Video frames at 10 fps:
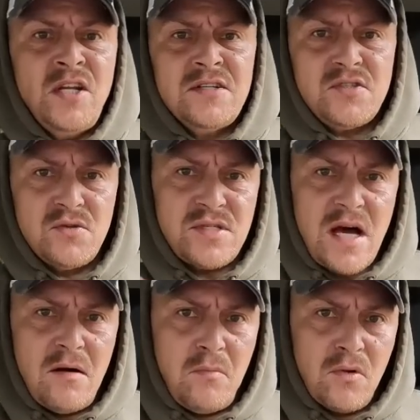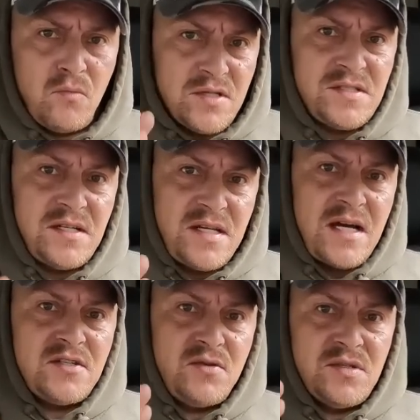and so his outboard wasn't
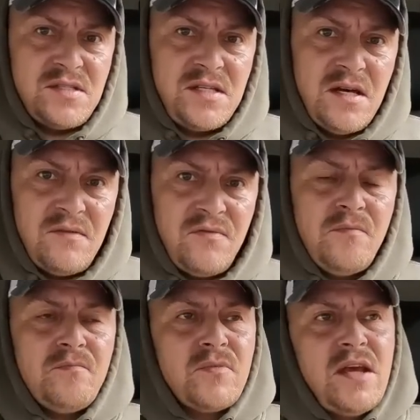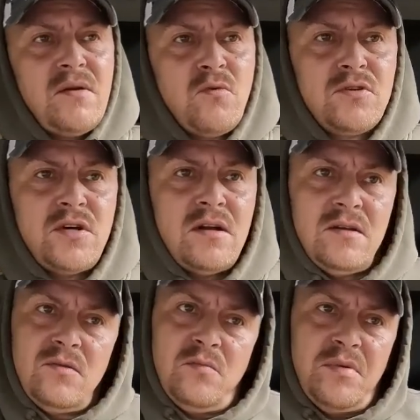attached to his skiff. He had worked on
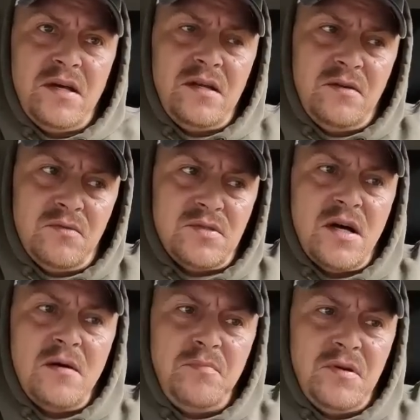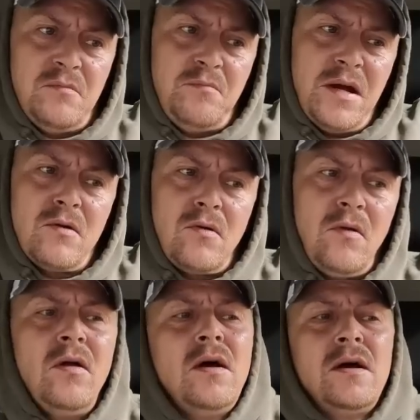it a little bit, and it was up in a
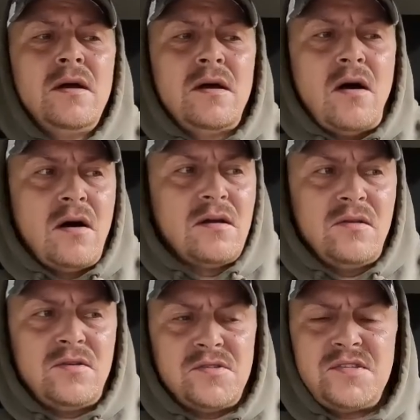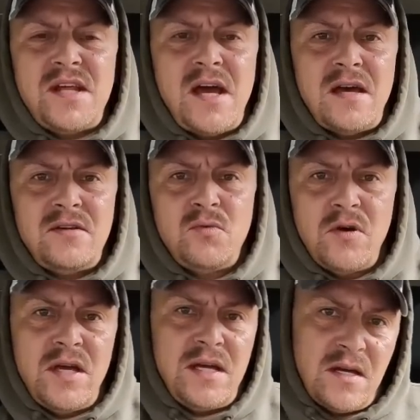barrel on a little stand to
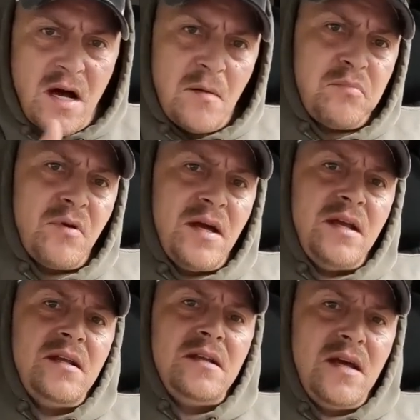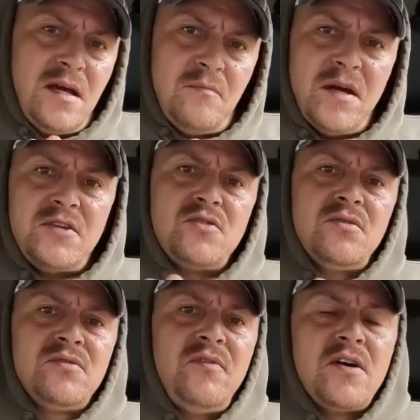where he can operate it and make
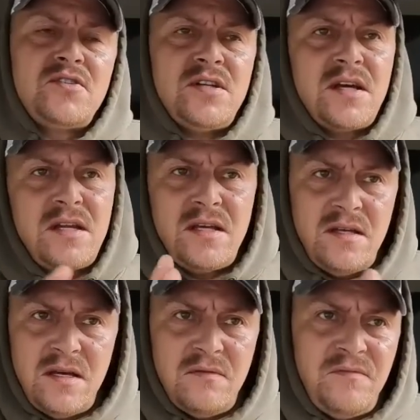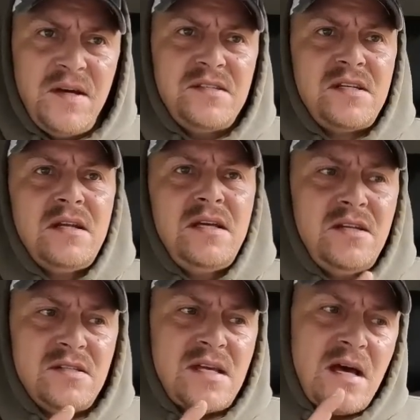sure it was functioning, and he, he had fixed it.
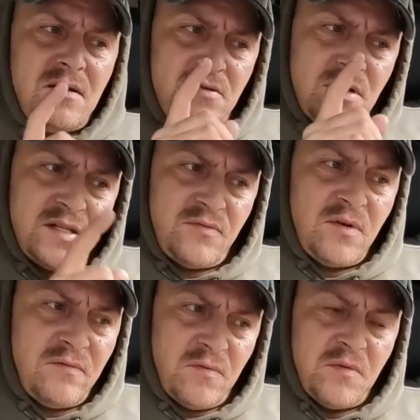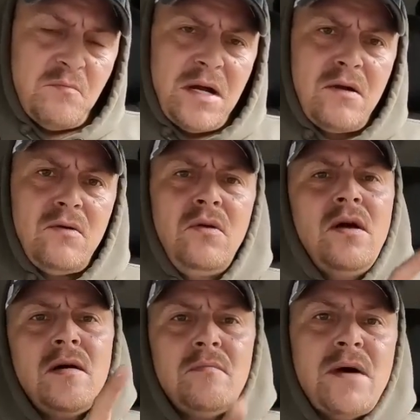He just hadn't transferred it from the barrel
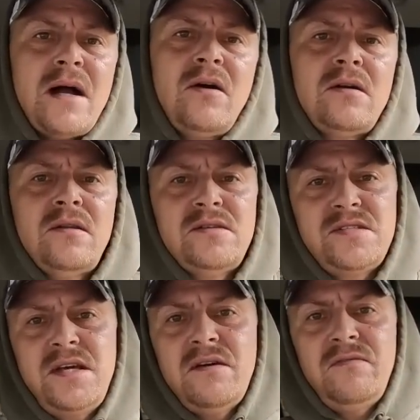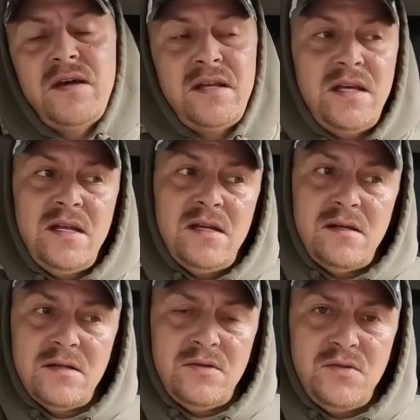back onto the skiff, and he
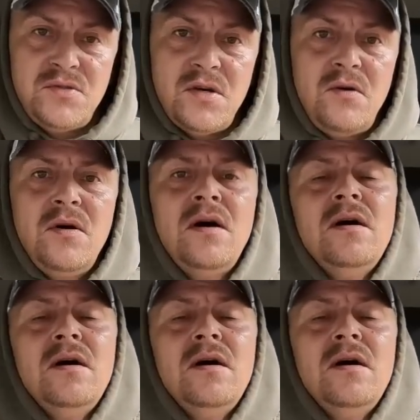needed to do so.